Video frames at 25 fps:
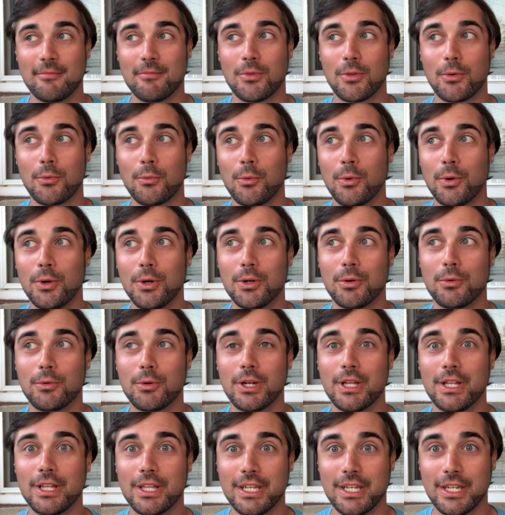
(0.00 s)
Wood
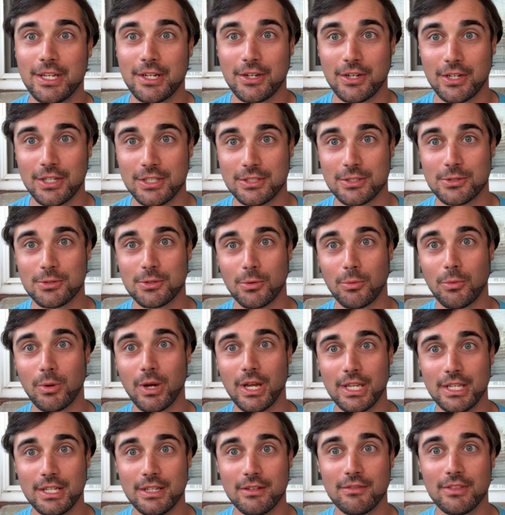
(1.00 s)
really increases the
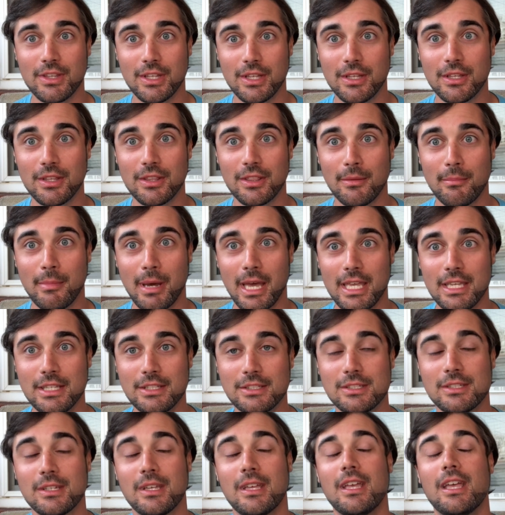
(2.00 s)
weight of the
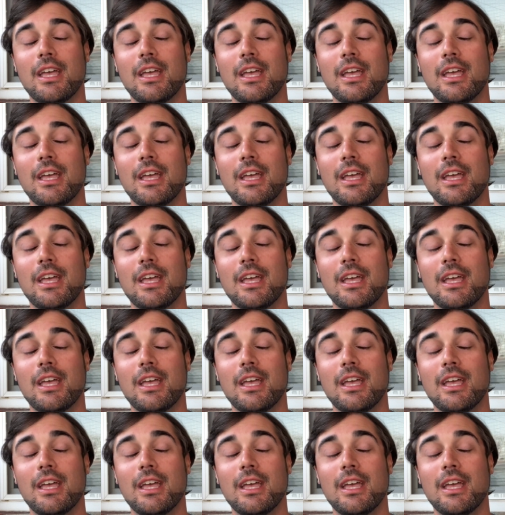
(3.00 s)
baits.